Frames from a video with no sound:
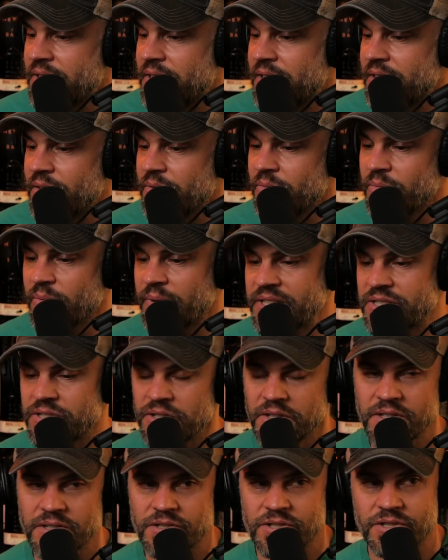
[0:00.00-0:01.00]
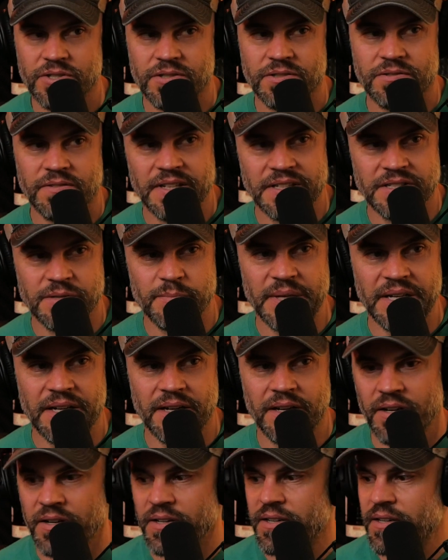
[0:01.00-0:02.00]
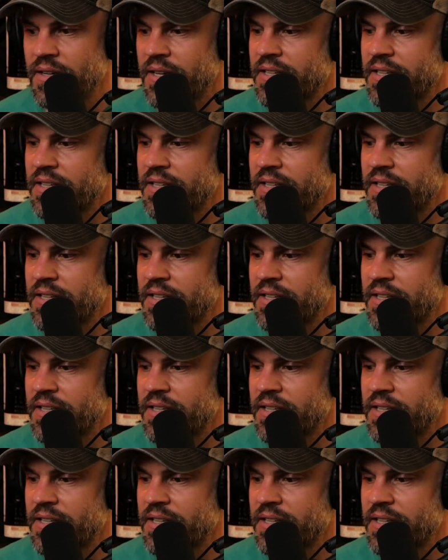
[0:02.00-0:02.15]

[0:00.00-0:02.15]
the research that's been done